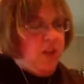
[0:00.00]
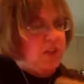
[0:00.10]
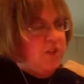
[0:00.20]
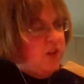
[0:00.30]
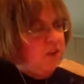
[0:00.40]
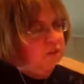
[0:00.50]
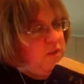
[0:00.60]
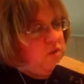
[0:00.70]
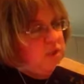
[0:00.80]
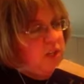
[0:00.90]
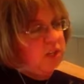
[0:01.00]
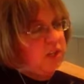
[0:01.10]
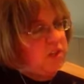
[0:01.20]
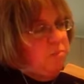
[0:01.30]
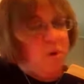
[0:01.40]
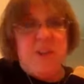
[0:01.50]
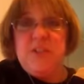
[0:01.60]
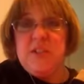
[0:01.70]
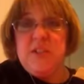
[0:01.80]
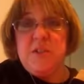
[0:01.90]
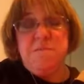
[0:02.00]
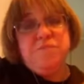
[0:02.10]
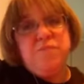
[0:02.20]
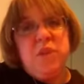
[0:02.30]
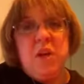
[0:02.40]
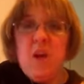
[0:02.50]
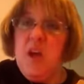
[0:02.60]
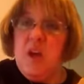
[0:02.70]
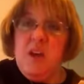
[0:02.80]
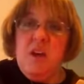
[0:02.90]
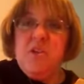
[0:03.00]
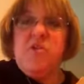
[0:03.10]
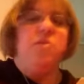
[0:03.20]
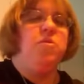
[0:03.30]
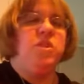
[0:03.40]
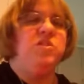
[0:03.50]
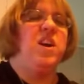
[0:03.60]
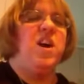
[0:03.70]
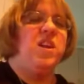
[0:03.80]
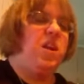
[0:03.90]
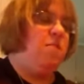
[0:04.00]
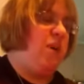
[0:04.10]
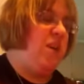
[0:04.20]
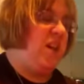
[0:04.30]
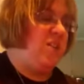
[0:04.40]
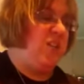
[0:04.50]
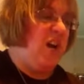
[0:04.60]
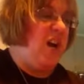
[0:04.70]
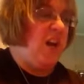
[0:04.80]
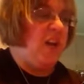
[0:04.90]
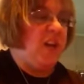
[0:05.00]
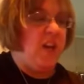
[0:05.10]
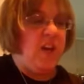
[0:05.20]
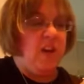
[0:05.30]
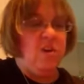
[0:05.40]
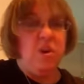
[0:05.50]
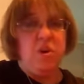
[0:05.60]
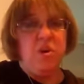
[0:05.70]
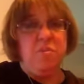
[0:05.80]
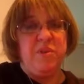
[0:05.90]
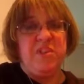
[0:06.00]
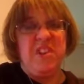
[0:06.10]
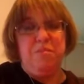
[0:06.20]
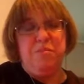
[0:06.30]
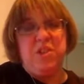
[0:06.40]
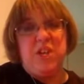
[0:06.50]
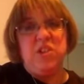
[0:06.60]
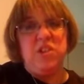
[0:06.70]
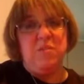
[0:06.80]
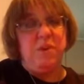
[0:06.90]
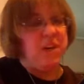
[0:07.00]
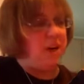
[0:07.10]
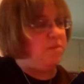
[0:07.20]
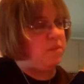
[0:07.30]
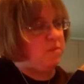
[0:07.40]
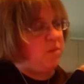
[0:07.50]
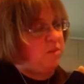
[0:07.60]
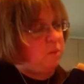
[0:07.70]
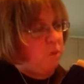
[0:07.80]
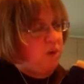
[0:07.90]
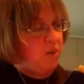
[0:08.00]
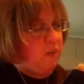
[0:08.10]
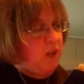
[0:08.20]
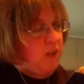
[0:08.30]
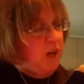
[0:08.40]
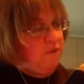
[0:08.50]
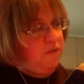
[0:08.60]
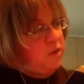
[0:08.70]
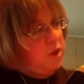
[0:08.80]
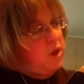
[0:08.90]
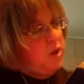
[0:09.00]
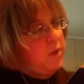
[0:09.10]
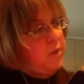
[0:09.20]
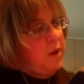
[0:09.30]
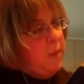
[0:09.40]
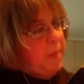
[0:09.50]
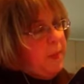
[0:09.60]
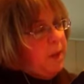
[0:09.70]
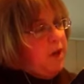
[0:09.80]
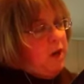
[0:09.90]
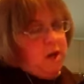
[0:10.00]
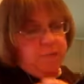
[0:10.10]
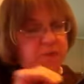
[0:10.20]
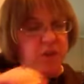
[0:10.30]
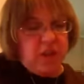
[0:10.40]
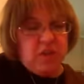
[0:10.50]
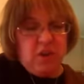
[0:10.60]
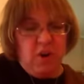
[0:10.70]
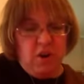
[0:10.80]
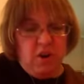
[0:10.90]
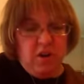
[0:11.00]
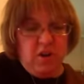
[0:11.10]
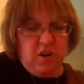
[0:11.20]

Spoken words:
That's kind of interesting. That's present. So this guy that I met last night, he could potentially become someone important in my life. The next card,